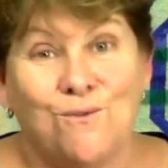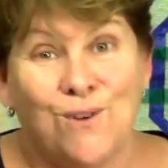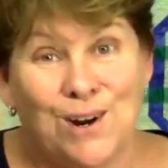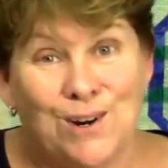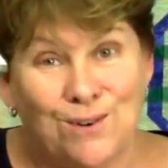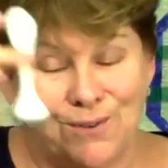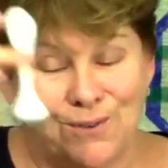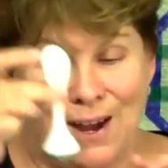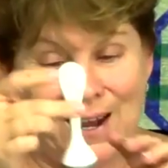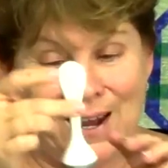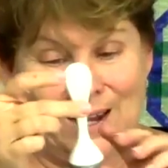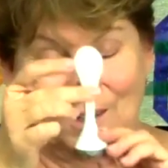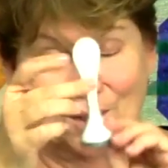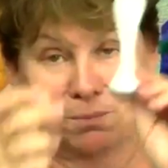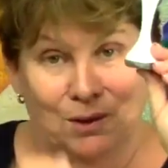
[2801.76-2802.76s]
fun
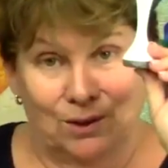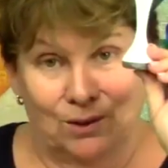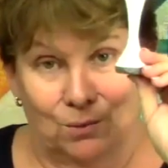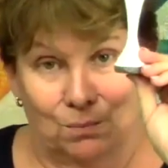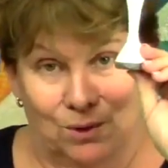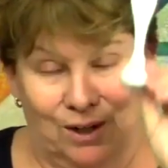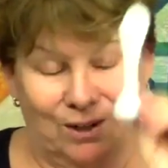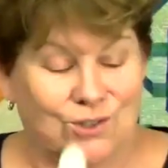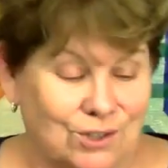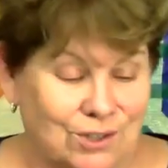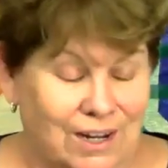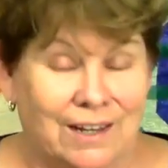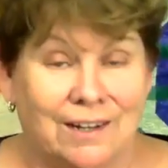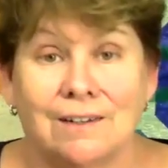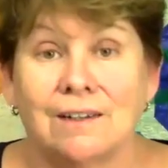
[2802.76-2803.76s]
find, the BuzzBrush,
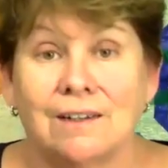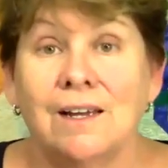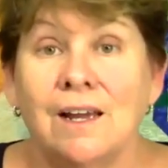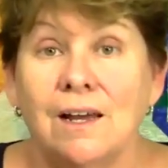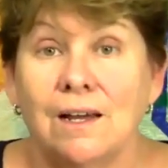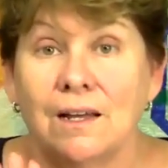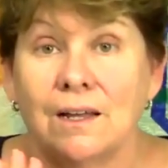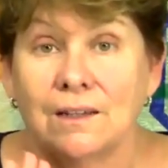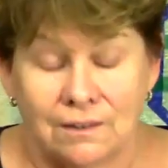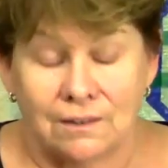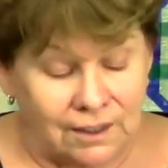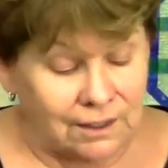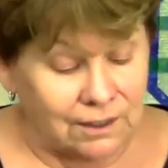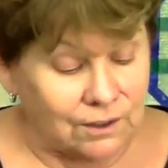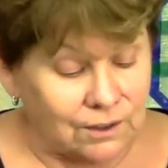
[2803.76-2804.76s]
and
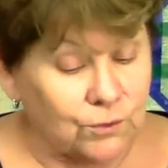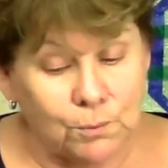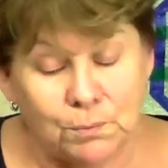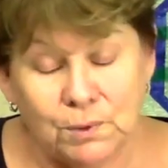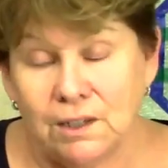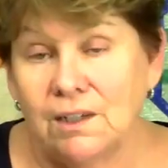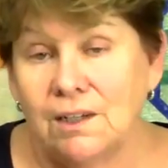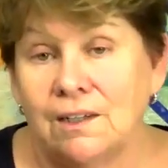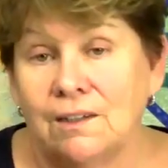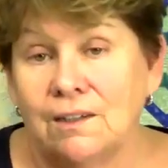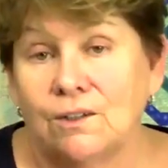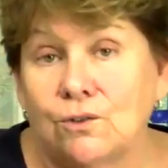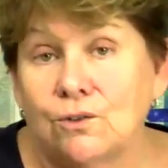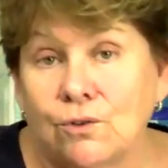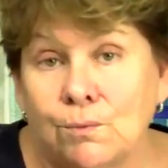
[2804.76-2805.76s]
links will be in the
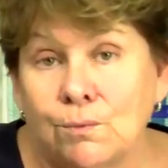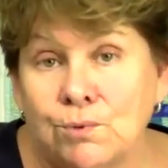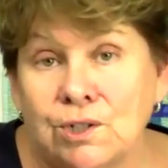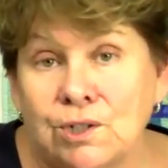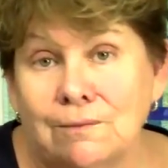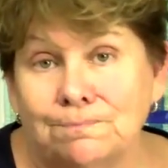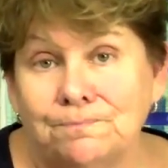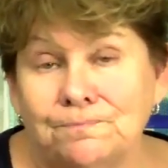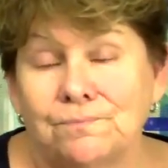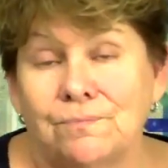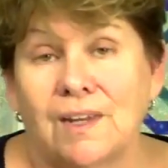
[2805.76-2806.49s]
description.